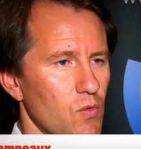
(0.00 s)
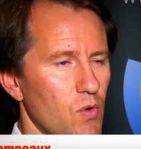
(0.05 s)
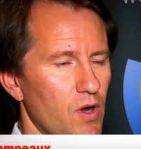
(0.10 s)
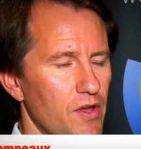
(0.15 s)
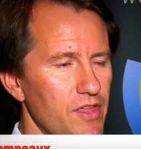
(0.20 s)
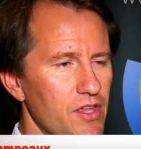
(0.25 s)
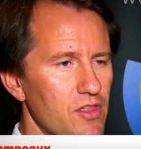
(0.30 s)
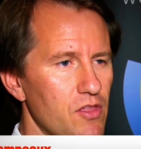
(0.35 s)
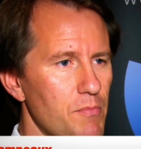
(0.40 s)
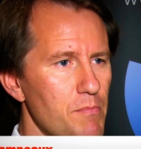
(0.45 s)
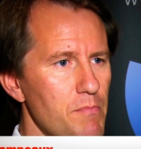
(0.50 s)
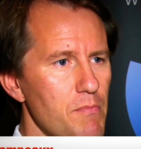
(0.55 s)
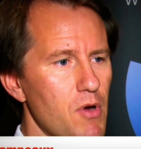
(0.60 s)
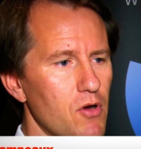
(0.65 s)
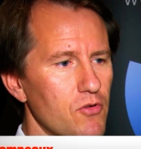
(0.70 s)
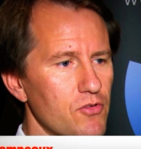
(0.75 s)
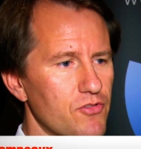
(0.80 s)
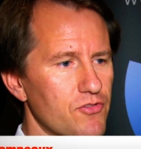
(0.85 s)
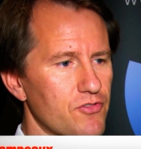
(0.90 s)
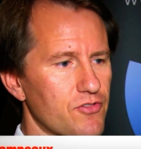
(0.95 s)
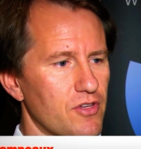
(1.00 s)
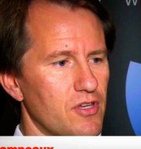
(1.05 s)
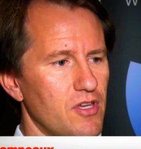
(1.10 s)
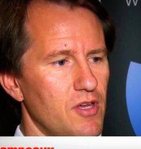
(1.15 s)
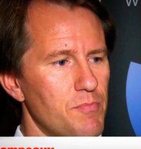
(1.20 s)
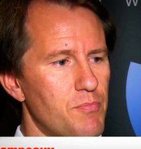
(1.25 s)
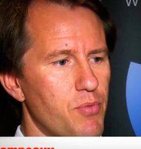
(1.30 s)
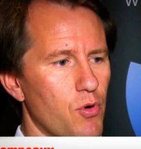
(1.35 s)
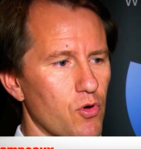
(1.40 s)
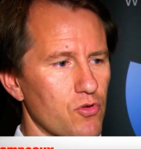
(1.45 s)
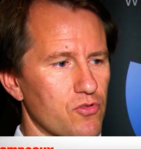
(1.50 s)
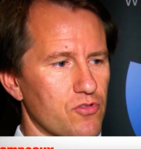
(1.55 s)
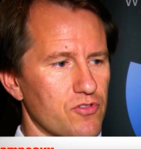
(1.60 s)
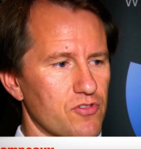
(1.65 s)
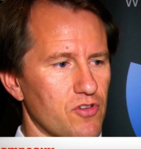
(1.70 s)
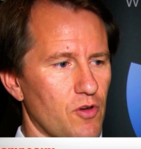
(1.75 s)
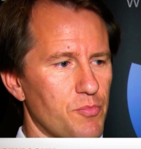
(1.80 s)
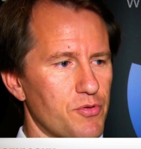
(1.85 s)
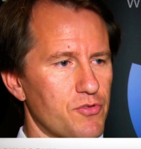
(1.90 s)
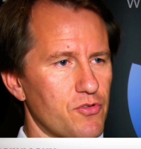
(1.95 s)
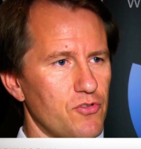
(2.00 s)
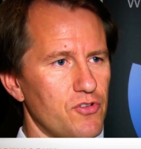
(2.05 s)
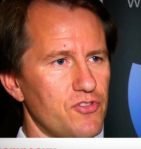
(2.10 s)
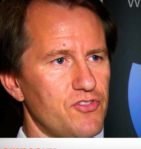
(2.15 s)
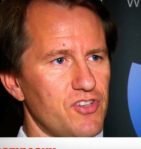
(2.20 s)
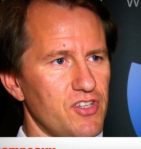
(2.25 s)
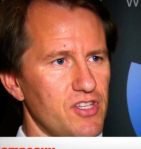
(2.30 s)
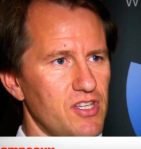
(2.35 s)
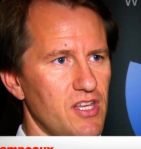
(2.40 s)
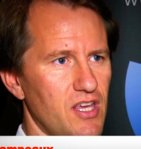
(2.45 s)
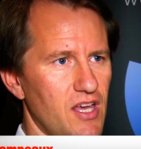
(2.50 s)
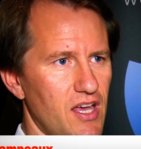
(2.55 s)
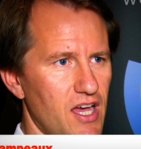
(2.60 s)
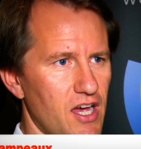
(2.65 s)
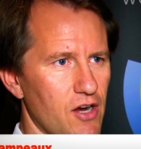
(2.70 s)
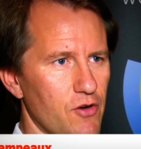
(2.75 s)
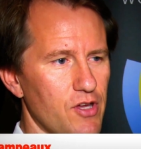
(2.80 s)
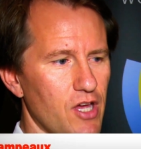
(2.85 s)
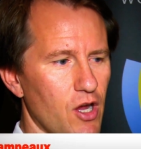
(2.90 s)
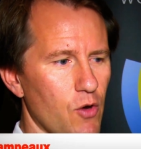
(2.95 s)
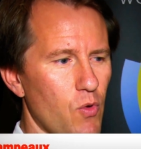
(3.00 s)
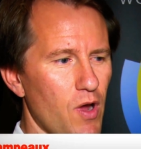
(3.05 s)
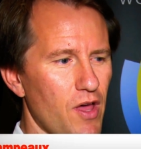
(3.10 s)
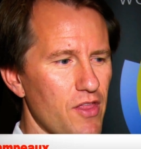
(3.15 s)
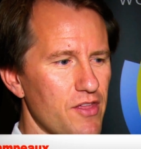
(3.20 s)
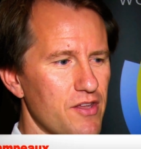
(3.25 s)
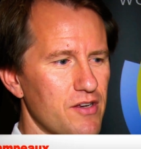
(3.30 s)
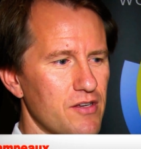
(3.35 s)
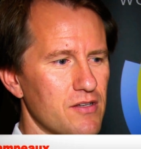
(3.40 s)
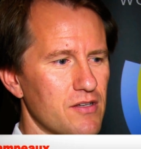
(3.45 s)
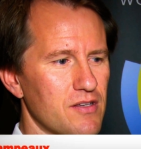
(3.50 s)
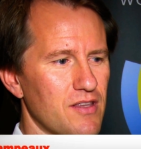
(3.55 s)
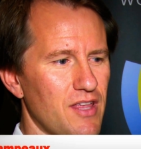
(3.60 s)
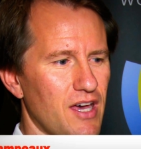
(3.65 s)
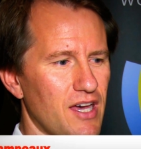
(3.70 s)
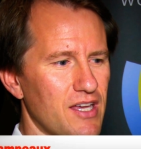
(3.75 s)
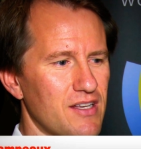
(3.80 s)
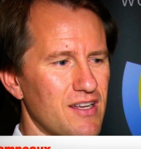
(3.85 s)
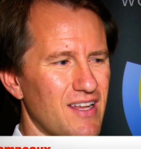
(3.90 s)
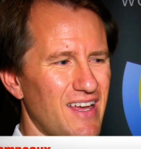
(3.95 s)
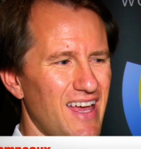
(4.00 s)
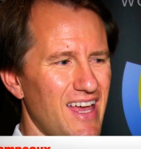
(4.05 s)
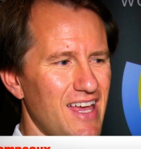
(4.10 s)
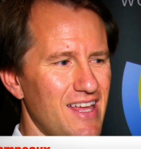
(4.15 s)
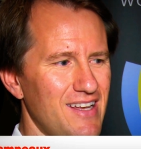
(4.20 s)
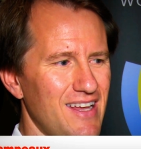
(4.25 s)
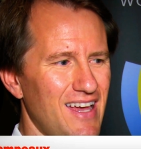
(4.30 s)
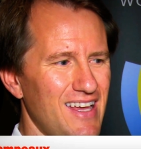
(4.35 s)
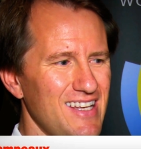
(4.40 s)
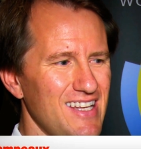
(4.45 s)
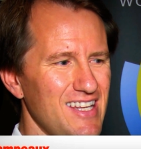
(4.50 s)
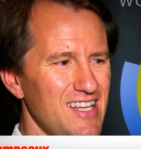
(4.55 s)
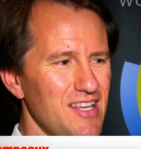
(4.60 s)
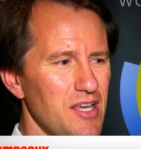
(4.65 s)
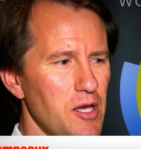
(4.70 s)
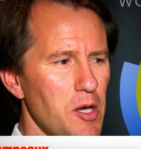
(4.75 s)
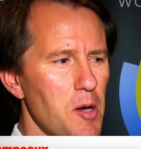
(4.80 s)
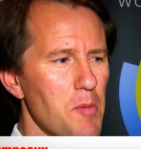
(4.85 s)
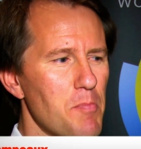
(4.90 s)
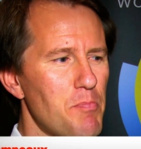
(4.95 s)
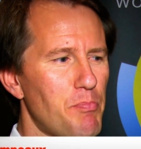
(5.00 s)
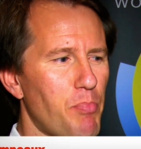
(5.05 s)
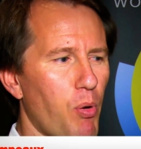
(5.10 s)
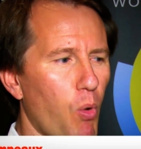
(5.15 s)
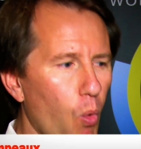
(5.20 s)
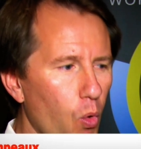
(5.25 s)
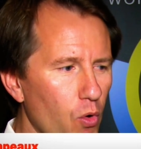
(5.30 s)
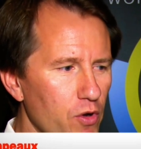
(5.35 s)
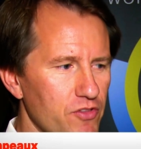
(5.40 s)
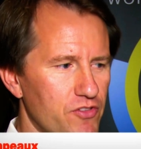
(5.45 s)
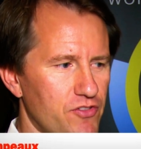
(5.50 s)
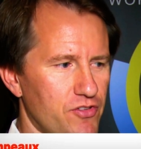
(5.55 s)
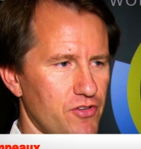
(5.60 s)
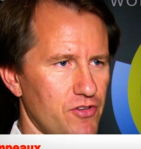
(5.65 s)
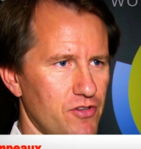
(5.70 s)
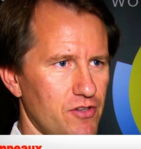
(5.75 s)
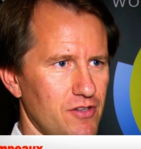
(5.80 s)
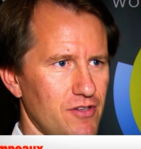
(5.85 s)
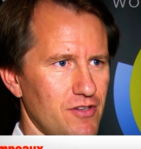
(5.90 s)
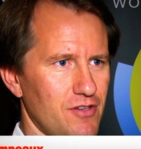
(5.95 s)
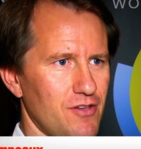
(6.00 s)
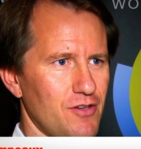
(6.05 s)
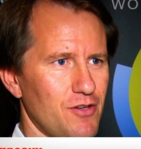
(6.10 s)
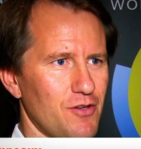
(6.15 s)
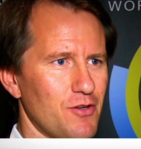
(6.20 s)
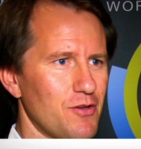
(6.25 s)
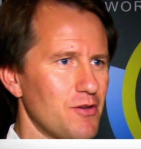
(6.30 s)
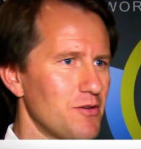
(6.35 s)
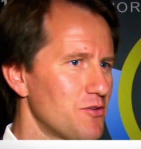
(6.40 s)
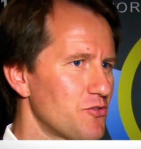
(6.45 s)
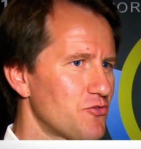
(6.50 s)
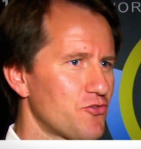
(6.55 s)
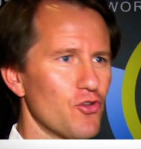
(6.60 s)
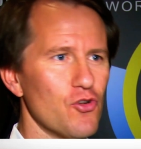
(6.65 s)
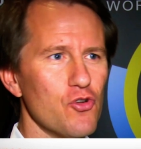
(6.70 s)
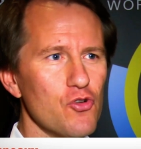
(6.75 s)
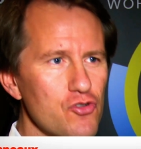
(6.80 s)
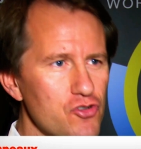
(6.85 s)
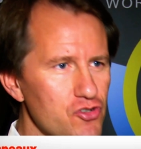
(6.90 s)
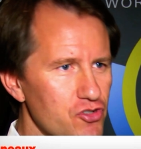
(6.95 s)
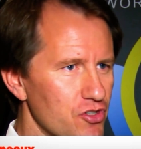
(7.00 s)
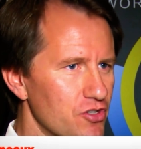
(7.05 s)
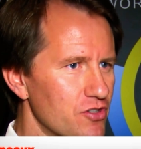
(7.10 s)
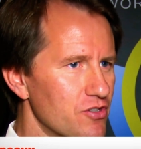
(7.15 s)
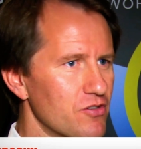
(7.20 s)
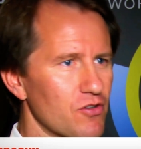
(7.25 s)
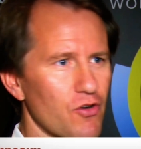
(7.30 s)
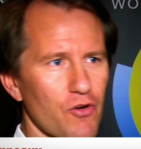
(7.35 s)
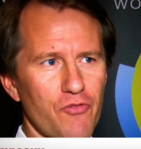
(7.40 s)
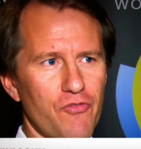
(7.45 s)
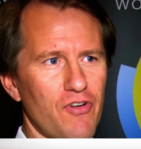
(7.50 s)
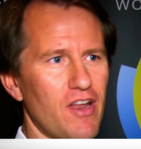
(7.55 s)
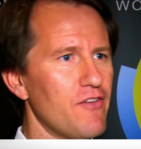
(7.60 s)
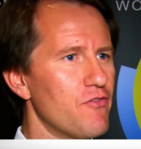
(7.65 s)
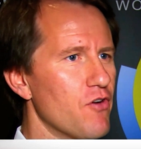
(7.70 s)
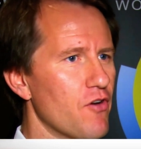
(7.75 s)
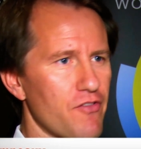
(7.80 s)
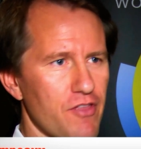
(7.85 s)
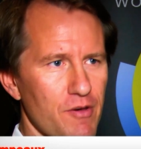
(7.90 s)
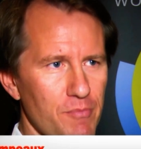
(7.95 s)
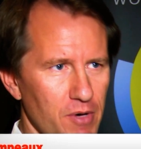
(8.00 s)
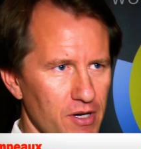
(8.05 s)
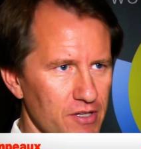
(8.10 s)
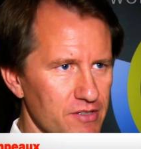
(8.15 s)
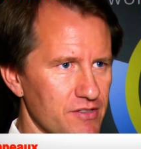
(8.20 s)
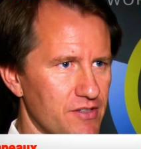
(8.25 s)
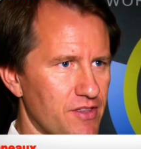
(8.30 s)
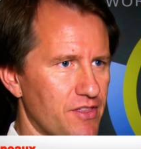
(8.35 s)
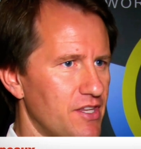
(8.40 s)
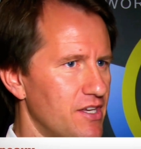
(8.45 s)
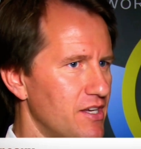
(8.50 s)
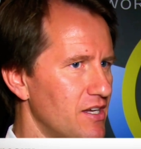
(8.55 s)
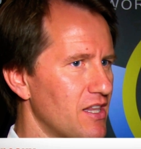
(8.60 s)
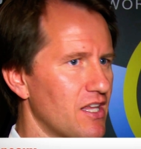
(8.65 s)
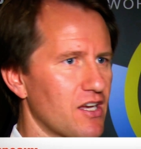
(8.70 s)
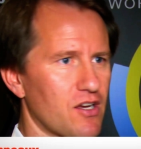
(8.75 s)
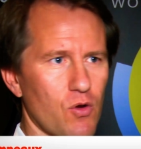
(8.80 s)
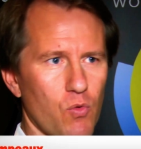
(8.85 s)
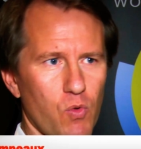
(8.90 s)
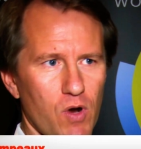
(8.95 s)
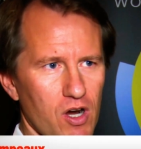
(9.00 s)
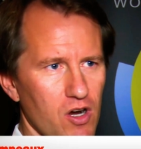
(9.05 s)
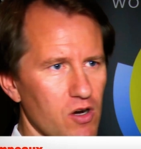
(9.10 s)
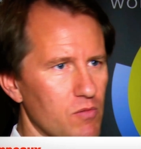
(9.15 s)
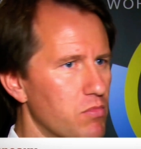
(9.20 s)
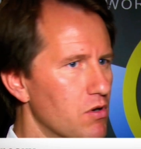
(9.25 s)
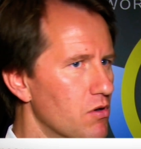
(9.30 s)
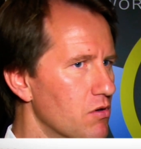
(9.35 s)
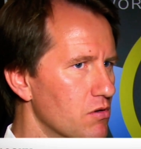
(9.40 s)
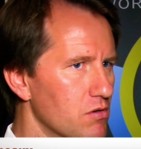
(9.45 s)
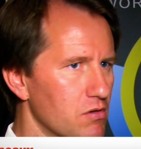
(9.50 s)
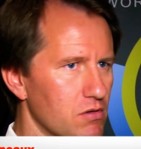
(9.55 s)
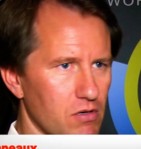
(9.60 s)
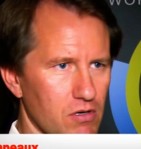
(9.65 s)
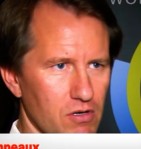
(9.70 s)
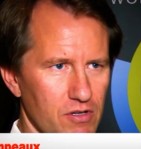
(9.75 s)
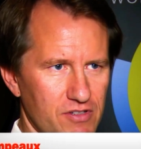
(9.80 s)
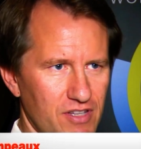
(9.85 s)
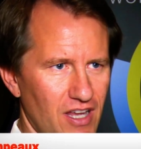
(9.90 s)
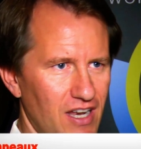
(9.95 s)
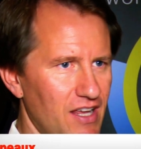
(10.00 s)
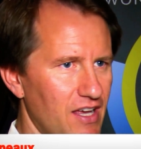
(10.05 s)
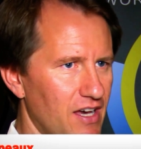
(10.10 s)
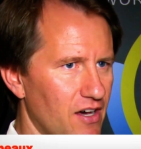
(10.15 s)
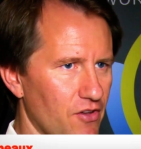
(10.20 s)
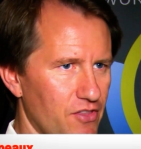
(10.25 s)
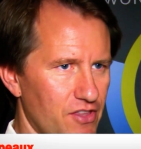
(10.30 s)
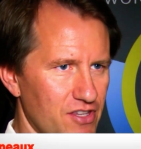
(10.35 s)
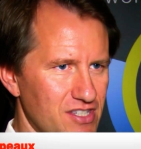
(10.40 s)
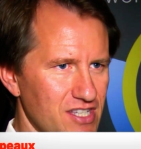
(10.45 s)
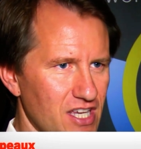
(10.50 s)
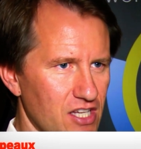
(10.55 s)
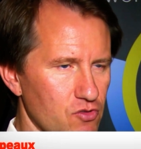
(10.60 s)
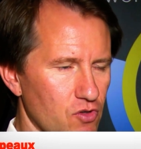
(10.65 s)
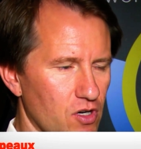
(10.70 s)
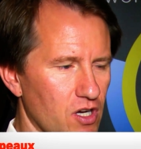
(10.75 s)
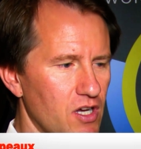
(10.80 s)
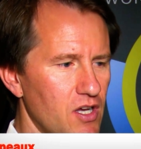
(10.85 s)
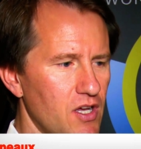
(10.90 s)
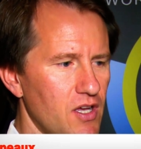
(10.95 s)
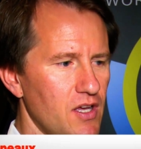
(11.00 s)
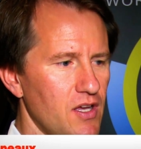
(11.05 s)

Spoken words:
Well, I think the most important opportunity area, rather than any point solution or flavor of the month thing like a wearable or telehealth, et cetera,